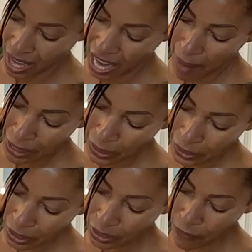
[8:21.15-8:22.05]
I'm going to go
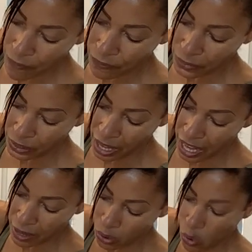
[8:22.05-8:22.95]
with a little
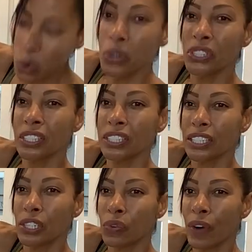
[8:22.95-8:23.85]

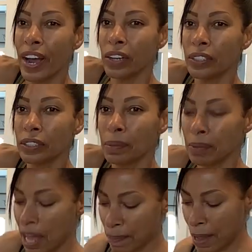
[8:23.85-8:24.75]
coarsely ground
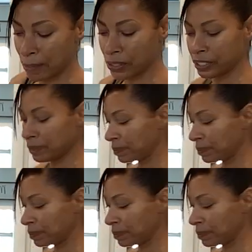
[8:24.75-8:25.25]
black pepper